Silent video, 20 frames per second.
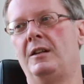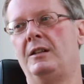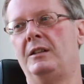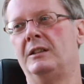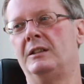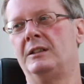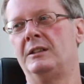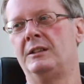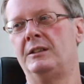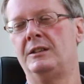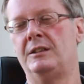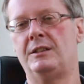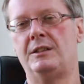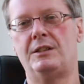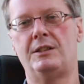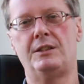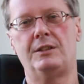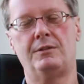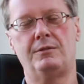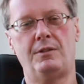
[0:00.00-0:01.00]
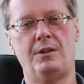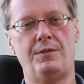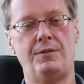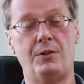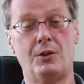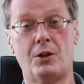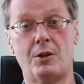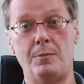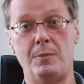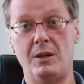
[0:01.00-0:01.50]
And if you're
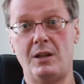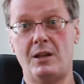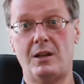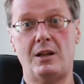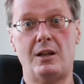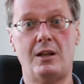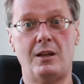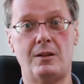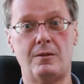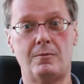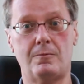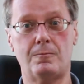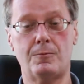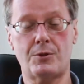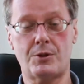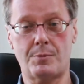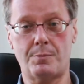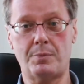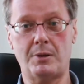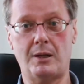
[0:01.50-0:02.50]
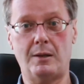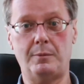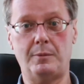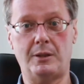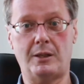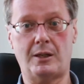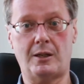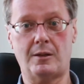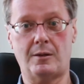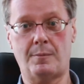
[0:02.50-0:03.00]
communicating with the
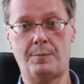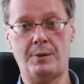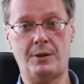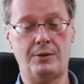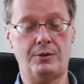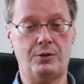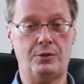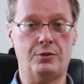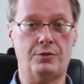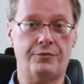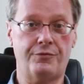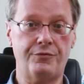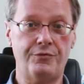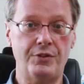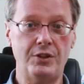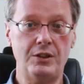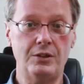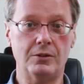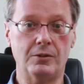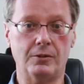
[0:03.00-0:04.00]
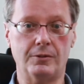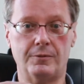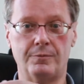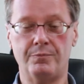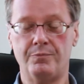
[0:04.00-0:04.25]
public about your field,